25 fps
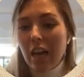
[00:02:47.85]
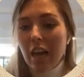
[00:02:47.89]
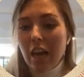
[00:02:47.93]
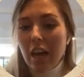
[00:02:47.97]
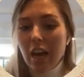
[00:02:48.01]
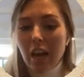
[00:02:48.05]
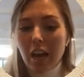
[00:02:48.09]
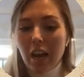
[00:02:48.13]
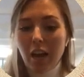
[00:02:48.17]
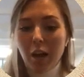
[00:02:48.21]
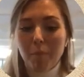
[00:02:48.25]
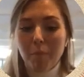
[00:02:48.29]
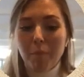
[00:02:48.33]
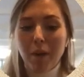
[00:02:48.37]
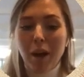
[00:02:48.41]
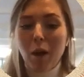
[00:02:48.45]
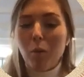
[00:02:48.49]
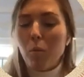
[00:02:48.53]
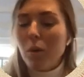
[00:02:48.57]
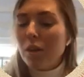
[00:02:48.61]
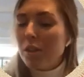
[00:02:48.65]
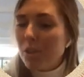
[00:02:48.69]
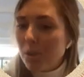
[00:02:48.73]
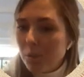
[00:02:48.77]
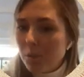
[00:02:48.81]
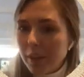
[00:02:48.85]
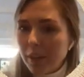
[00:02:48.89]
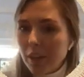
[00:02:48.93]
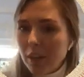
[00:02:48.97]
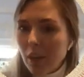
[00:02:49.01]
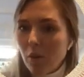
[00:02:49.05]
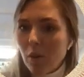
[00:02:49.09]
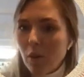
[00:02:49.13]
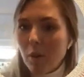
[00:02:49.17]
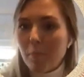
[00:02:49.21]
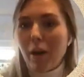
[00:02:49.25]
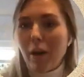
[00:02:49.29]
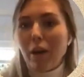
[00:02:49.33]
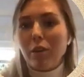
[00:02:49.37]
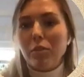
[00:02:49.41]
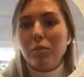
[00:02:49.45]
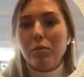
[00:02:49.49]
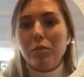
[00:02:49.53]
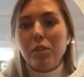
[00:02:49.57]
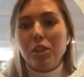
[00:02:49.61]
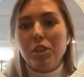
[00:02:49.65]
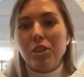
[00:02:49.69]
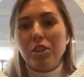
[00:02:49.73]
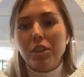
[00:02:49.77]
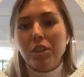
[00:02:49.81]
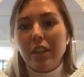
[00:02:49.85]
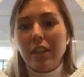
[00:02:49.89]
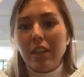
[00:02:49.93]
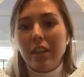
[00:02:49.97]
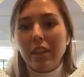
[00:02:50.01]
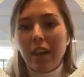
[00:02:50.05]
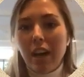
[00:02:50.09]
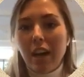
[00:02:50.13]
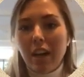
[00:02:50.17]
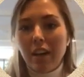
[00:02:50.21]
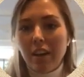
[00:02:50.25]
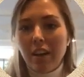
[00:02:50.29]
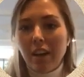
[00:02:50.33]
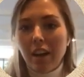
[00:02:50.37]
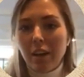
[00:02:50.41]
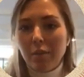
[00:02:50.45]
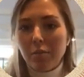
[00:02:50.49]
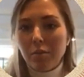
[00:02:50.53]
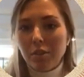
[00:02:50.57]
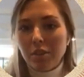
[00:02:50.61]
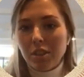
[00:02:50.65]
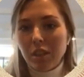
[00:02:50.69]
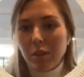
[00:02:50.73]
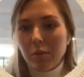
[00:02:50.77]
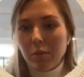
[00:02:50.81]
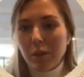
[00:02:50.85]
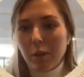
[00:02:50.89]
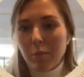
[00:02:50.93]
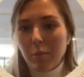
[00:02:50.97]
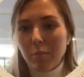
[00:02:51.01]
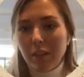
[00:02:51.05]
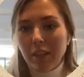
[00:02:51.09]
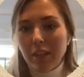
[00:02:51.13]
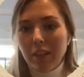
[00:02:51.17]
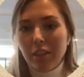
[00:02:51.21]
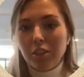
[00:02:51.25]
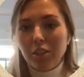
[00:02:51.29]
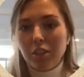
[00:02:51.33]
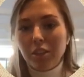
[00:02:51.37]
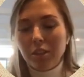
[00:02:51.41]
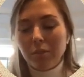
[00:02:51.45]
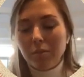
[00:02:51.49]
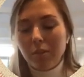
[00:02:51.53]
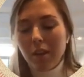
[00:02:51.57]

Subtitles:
And what do we know about phishing and adversary emulation?